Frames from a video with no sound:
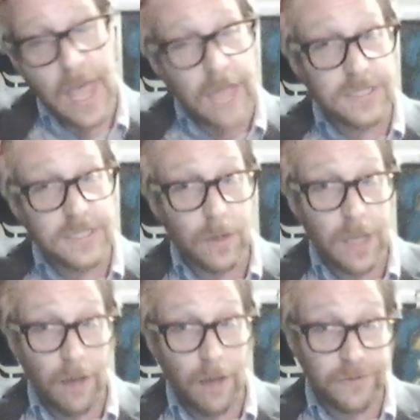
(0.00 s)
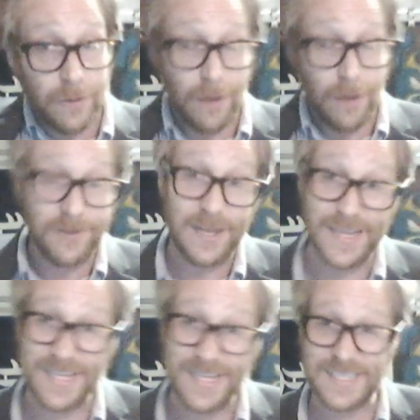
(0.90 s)
And so he also knows
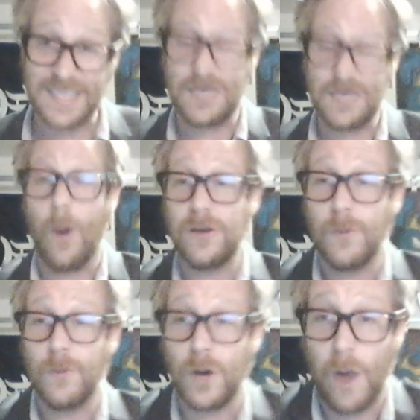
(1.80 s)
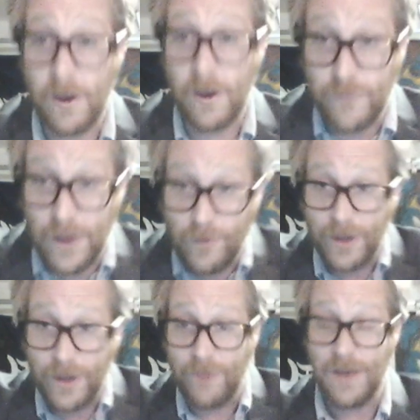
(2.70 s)
that this is going to require
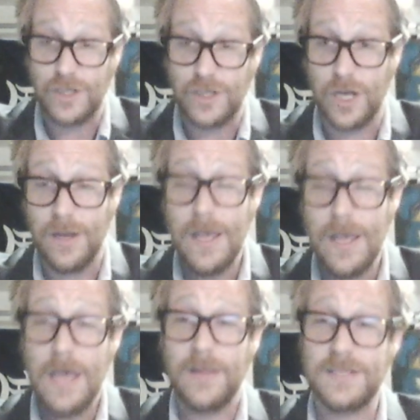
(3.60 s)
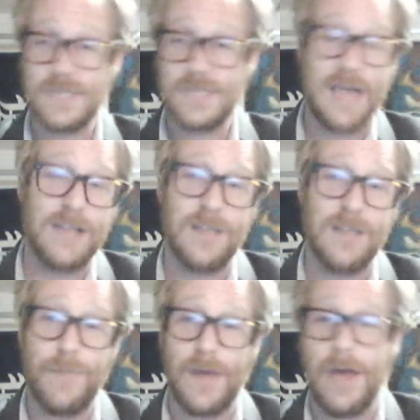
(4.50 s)
federal intervention. This is not
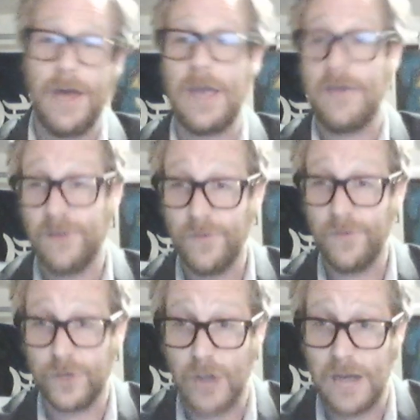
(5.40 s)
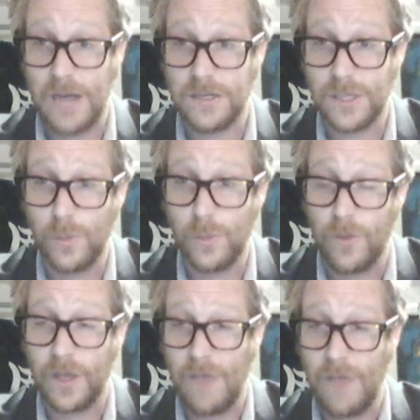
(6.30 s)
something like, as Hoover tried to do, where
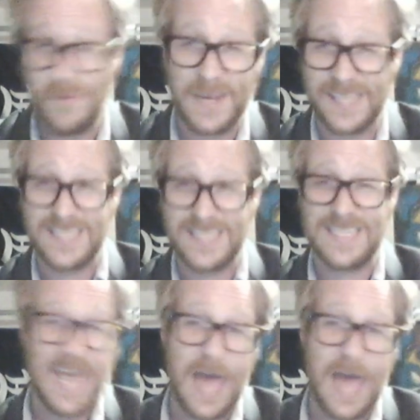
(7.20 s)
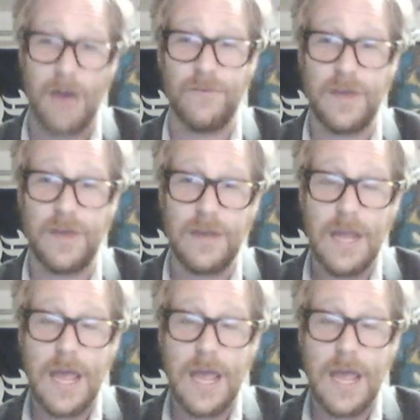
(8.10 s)
the government can stay out of it